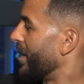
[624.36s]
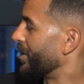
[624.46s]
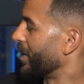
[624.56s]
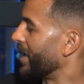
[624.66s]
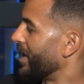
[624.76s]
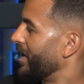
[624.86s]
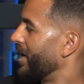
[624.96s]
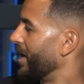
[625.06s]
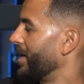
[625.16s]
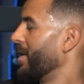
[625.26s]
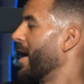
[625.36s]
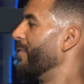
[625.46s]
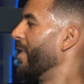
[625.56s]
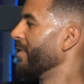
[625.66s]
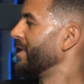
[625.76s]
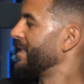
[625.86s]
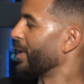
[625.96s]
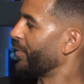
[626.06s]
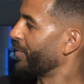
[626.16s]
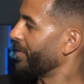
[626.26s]
I'm very
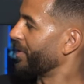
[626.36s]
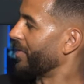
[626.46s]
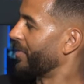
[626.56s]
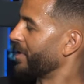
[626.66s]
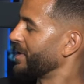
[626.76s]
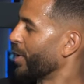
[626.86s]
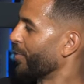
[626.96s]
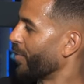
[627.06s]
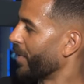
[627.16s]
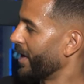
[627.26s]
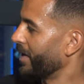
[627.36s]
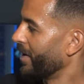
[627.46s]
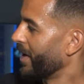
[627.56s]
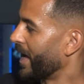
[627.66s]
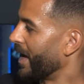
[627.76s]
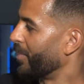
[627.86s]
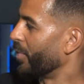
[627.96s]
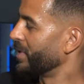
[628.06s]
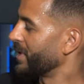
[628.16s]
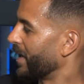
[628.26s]
self-aware and I'm
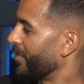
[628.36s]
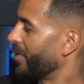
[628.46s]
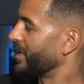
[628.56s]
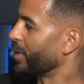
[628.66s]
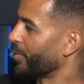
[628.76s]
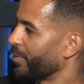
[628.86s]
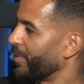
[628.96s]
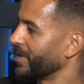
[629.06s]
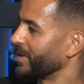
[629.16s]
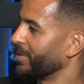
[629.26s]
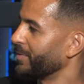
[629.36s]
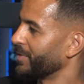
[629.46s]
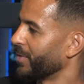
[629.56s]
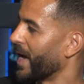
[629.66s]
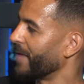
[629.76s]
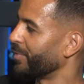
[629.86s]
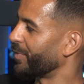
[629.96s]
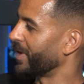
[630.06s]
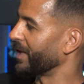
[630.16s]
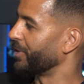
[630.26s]
always like, I'm very self-reflective. So
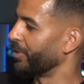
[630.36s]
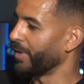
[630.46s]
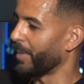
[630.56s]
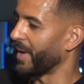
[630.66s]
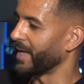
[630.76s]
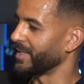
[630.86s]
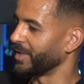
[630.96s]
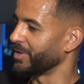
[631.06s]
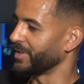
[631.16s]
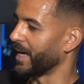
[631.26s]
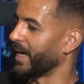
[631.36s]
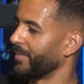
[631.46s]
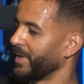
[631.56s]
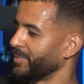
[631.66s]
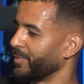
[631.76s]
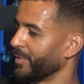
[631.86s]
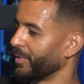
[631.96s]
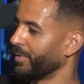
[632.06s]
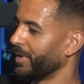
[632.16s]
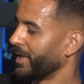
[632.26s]
everything I do, I pay attention to how it makes me
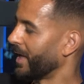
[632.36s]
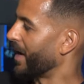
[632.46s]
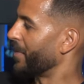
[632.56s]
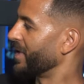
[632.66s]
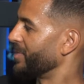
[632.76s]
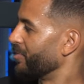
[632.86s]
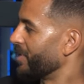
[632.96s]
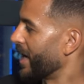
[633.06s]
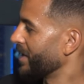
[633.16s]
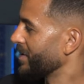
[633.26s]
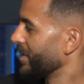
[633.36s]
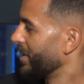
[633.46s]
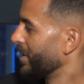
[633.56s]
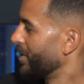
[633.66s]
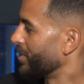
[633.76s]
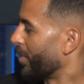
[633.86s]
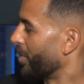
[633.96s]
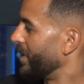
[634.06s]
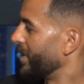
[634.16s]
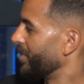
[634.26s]
feel and how it makes me react. So I
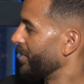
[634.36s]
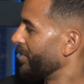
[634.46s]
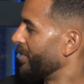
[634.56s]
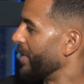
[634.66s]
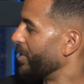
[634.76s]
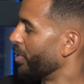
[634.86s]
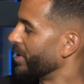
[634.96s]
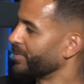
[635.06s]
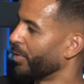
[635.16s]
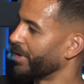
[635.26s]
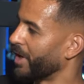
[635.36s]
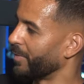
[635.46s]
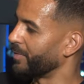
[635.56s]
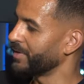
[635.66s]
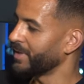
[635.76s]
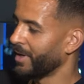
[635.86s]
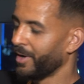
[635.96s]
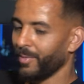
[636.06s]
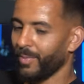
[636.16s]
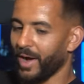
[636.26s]
probably maybe know this more than others,
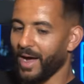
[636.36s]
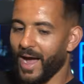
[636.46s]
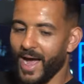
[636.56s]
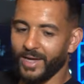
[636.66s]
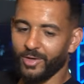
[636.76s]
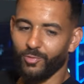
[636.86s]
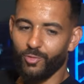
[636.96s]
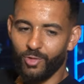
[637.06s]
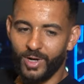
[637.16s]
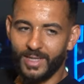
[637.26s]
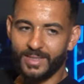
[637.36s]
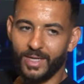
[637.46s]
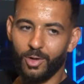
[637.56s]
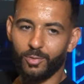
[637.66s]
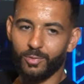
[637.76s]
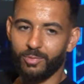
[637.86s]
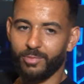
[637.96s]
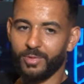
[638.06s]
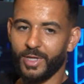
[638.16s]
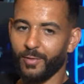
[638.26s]
but I can really tell
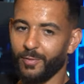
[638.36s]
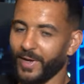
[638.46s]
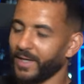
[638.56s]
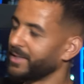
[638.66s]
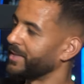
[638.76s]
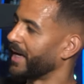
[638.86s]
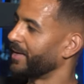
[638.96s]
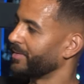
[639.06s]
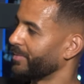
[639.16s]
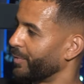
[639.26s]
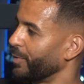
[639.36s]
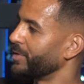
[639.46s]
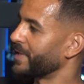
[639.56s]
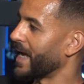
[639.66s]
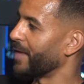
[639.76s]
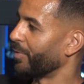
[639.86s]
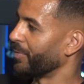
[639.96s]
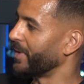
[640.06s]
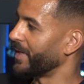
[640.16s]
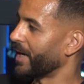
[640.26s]
the effect that foods have
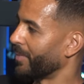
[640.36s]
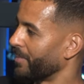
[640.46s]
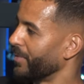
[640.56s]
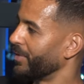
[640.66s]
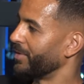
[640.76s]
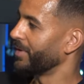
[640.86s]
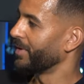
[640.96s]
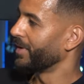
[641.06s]
on me and my mood